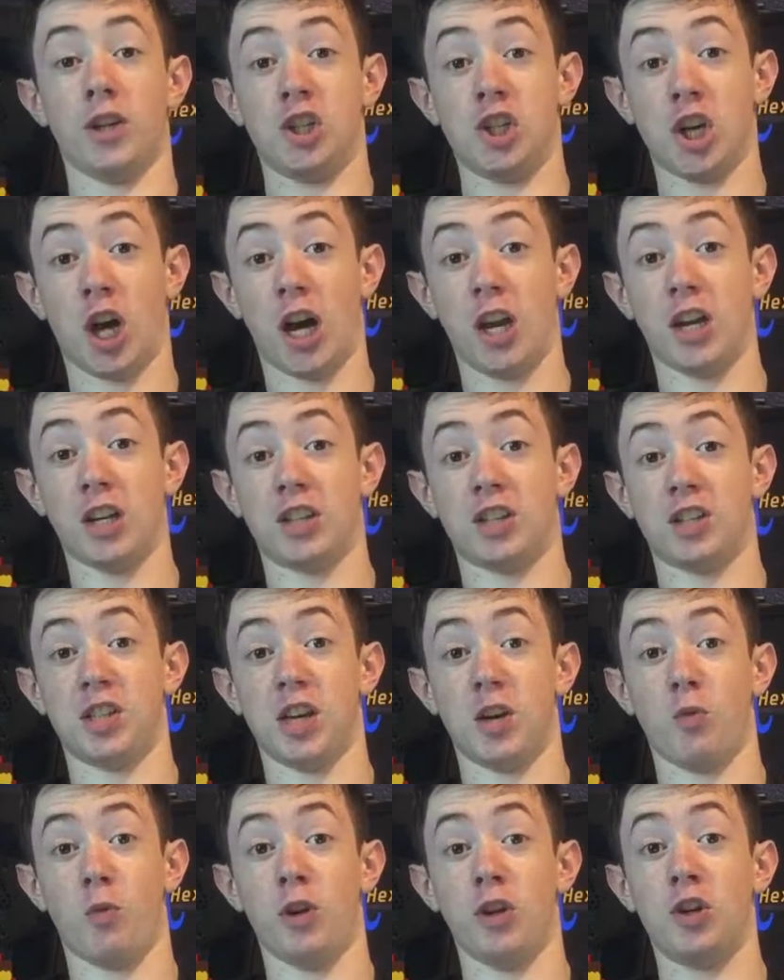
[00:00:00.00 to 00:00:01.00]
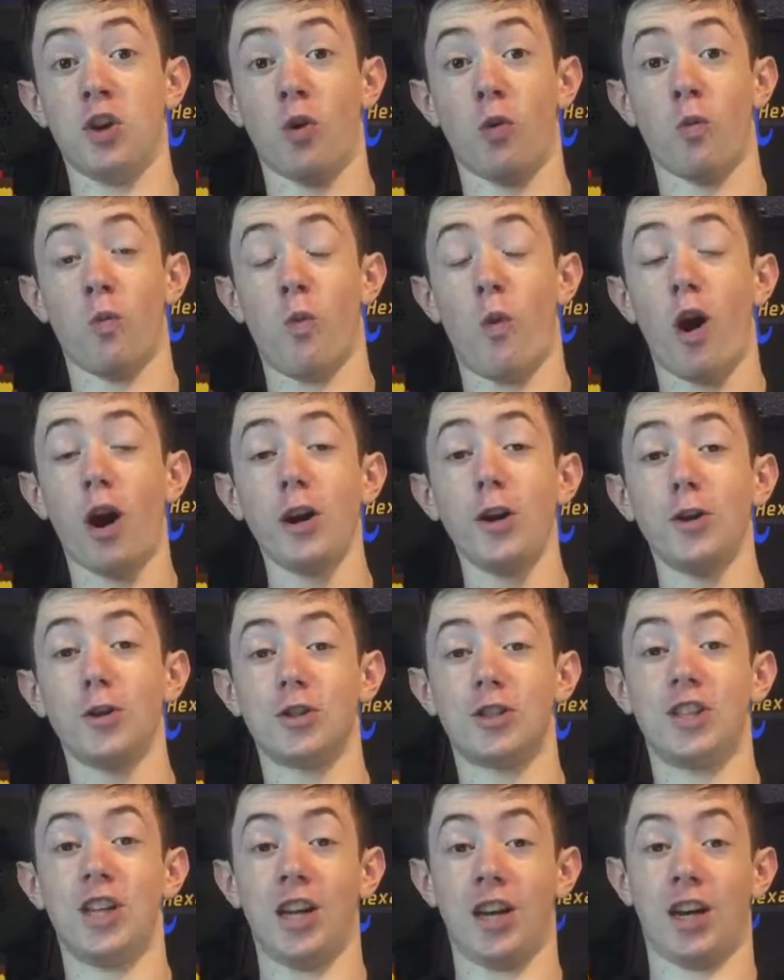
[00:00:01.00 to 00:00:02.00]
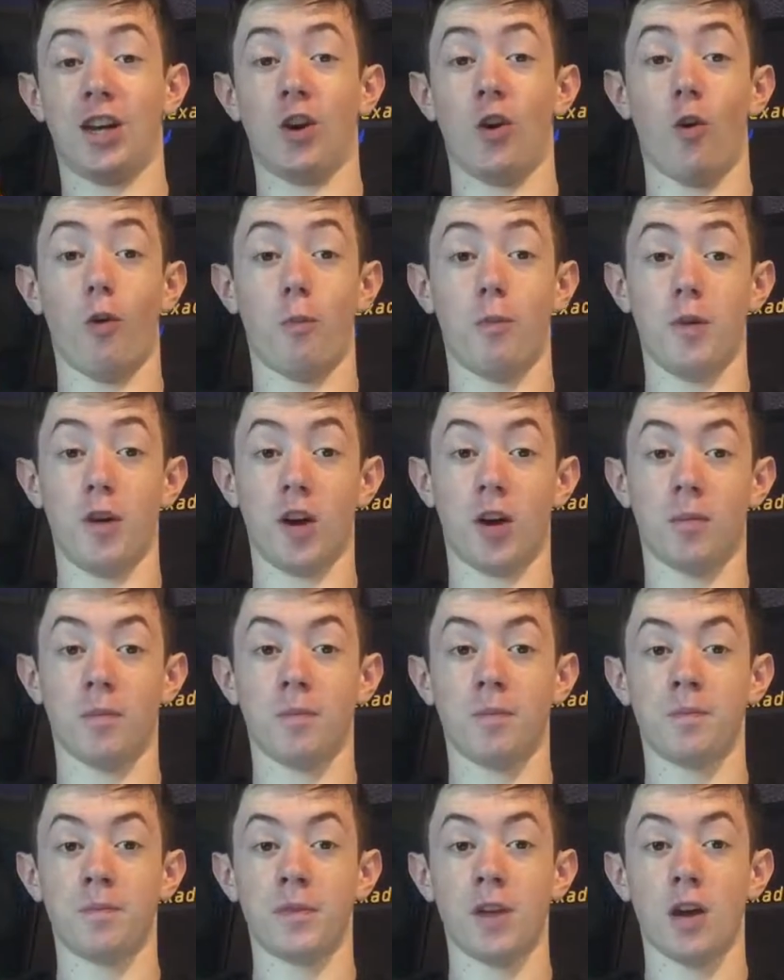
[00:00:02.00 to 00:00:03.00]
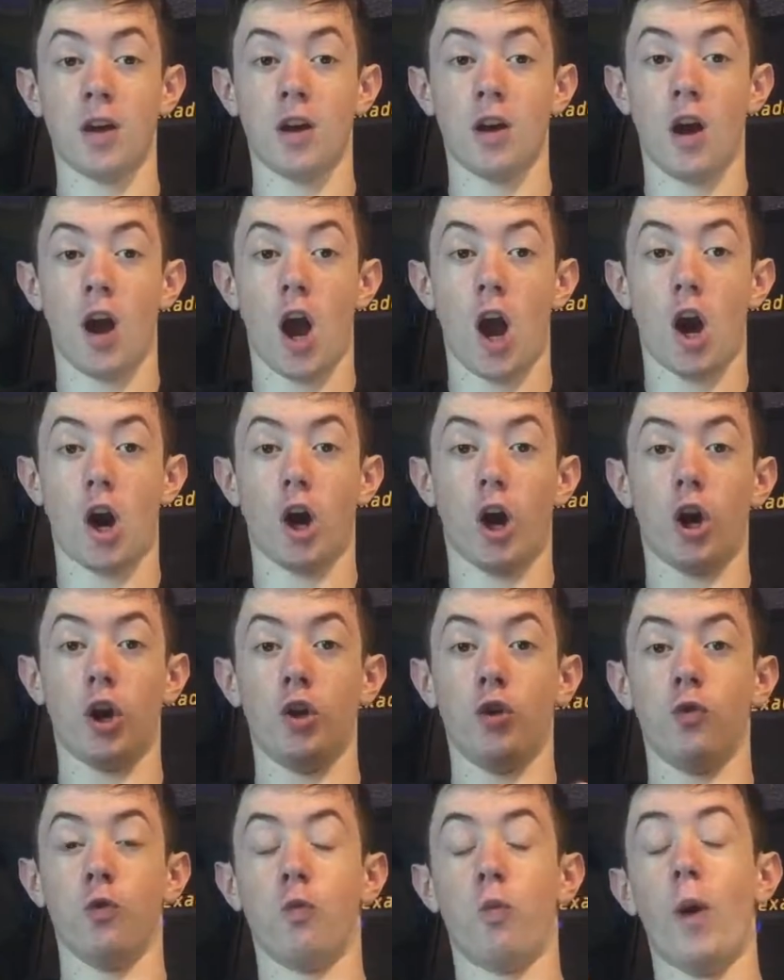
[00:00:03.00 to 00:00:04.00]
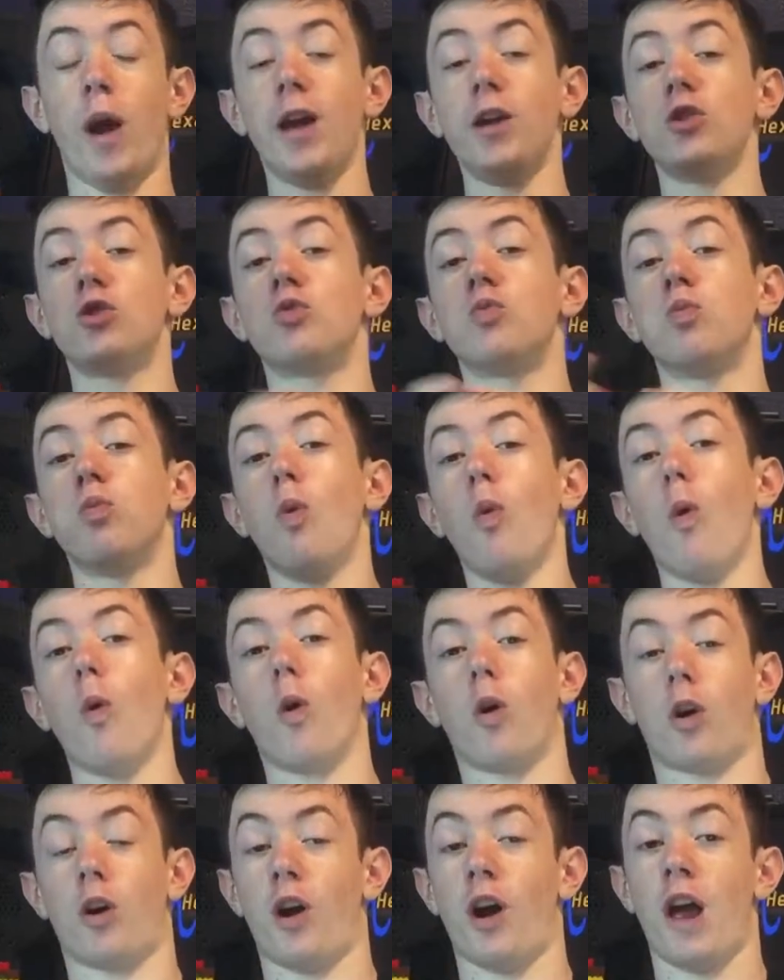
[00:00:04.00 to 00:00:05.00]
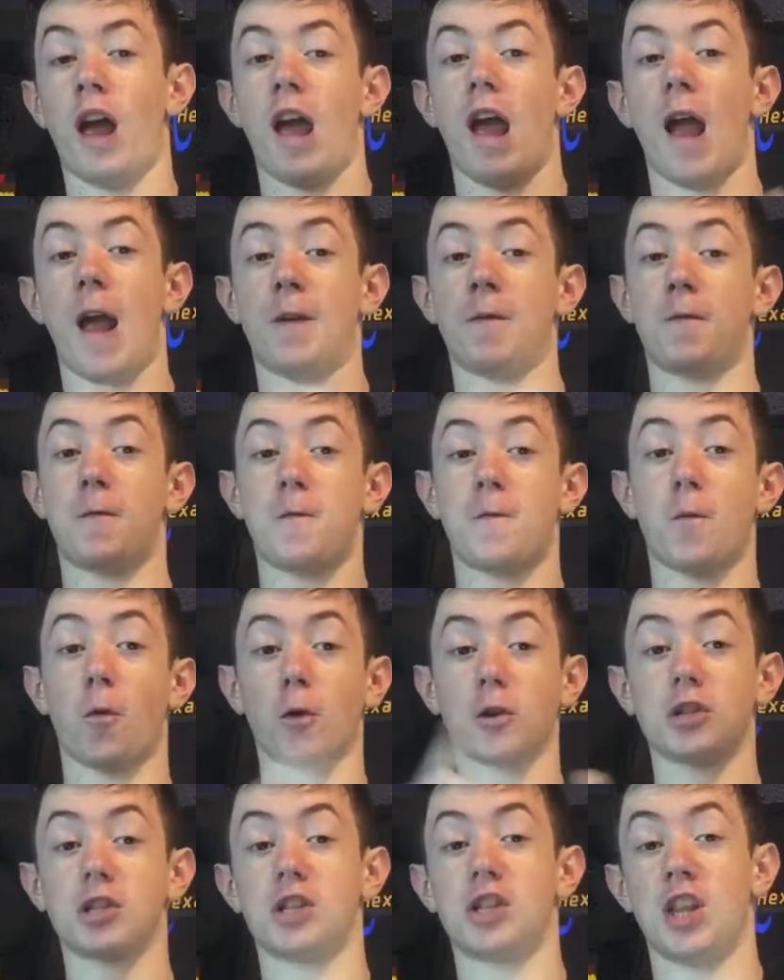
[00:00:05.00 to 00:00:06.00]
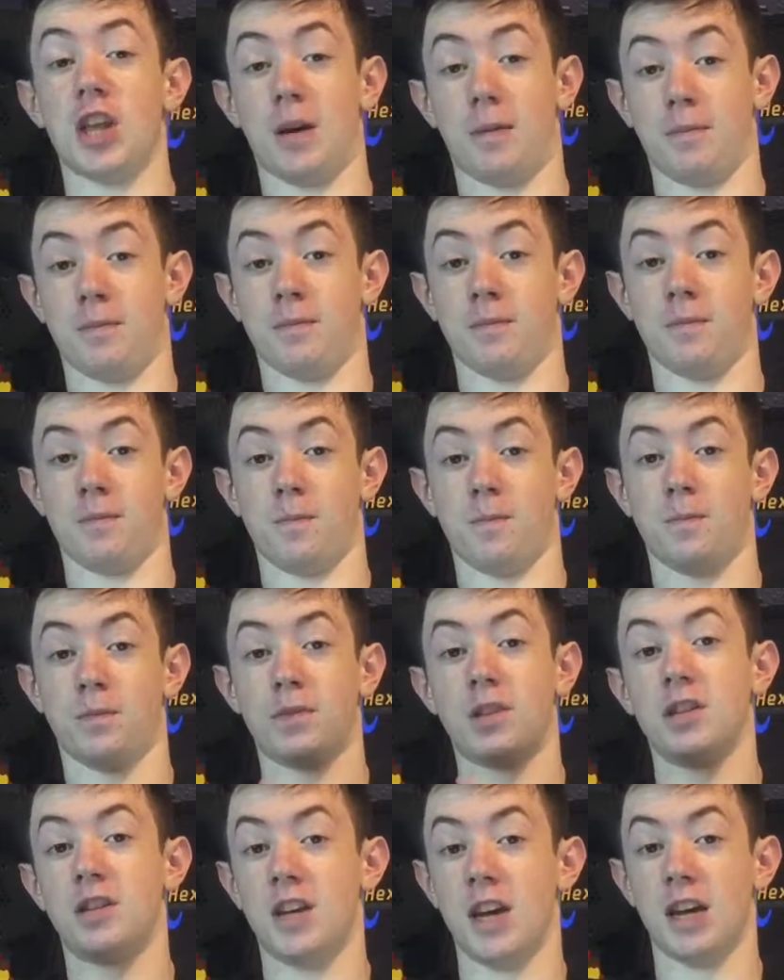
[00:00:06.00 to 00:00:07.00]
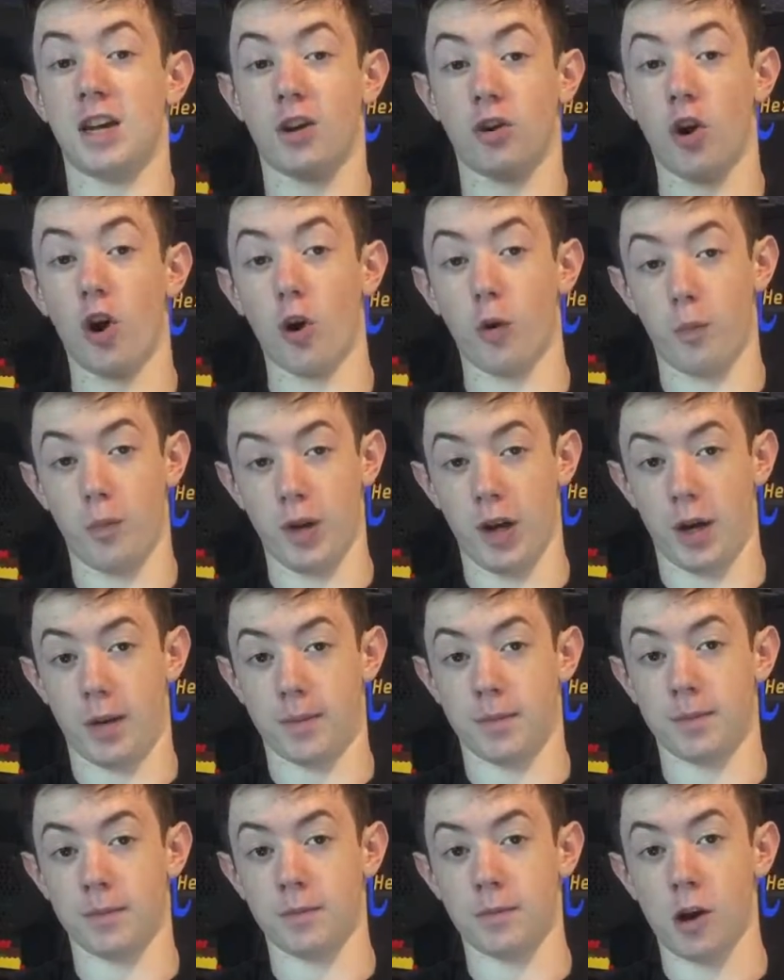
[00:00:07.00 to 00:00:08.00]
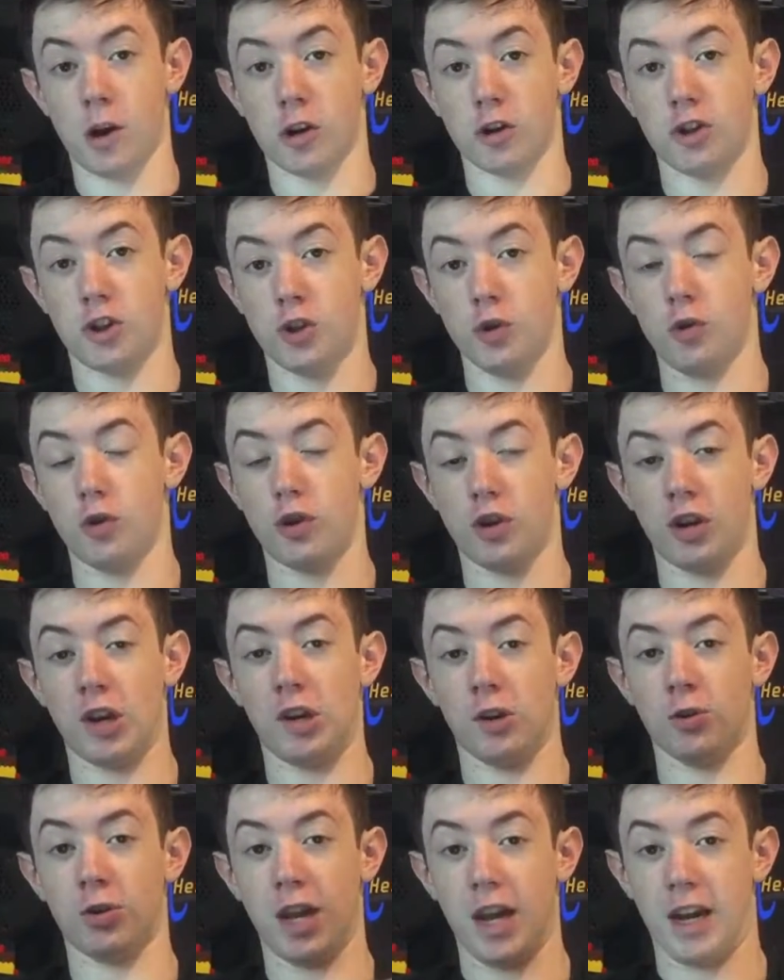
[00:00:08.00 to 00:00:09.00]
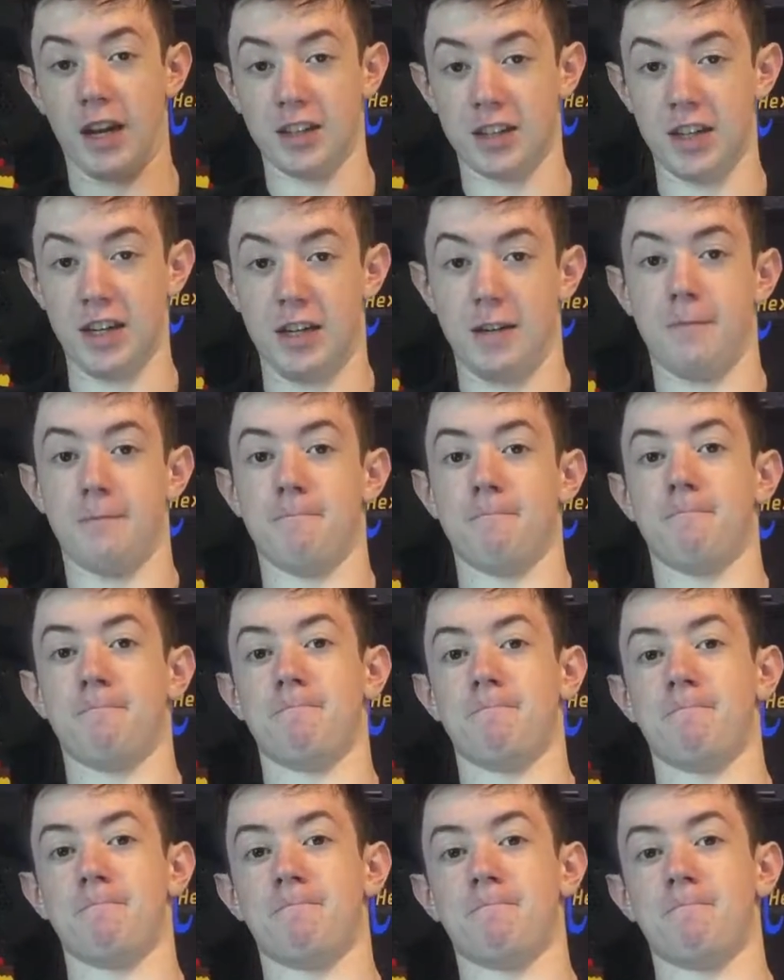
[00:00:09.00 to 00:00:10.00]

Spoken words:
When China said, "We don't want your stinking opium," you waged war and forced them to take your opium so you could get your dang tea.